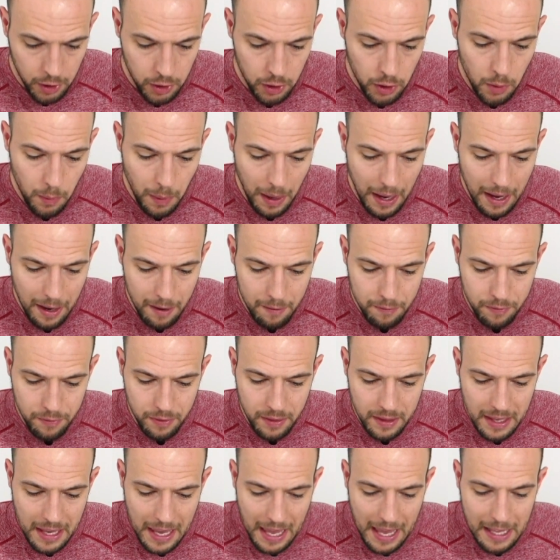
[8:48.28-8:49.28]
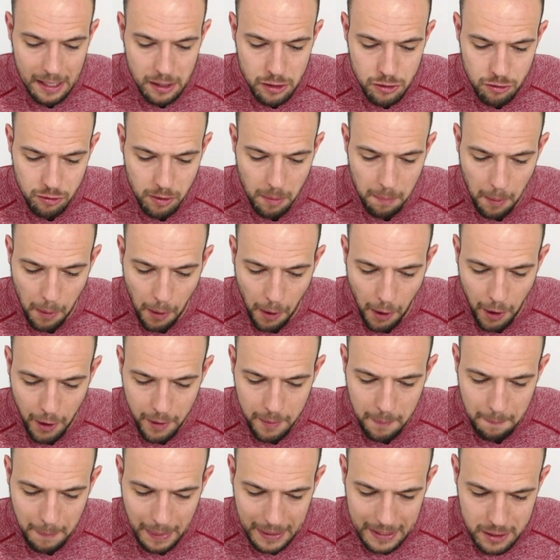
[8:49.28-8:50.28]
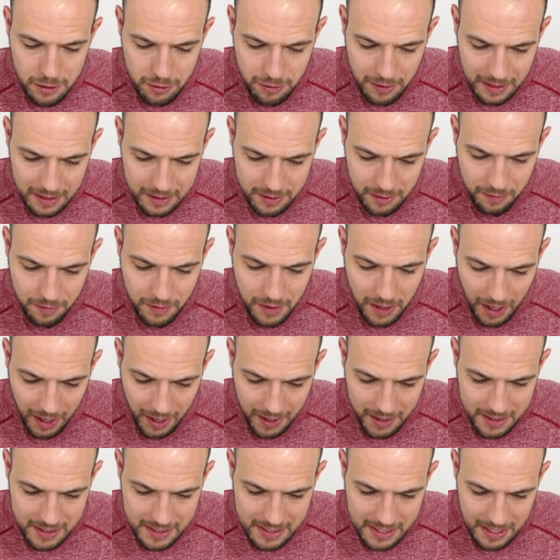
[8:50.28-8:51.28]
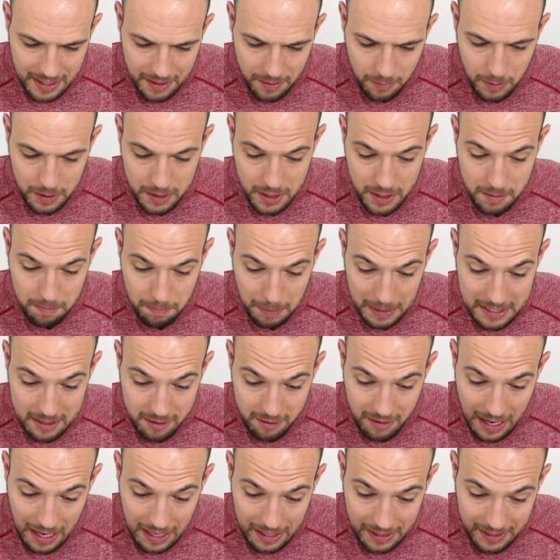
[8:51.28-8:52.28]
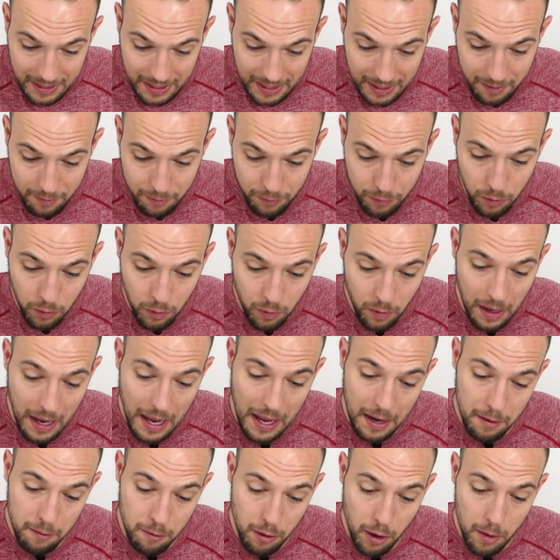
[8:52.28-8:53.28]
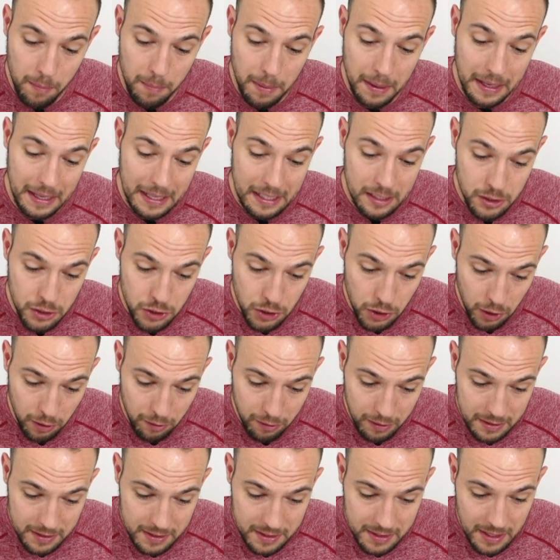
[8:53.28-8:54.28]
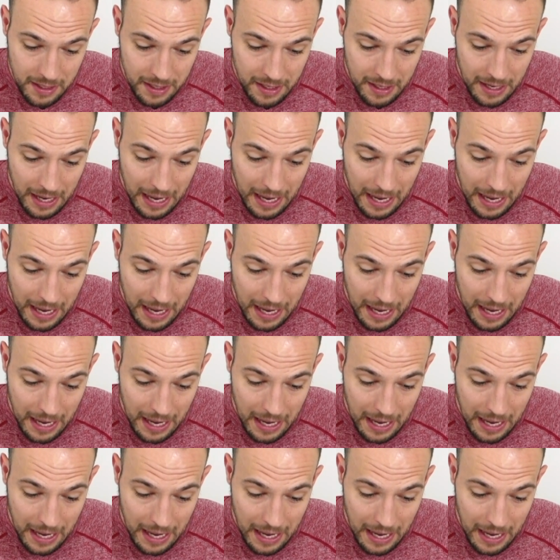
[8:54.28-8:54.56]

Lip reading: You have the Endraburn matrix of carnosine, which is beta-alanine for anaerobic endurance,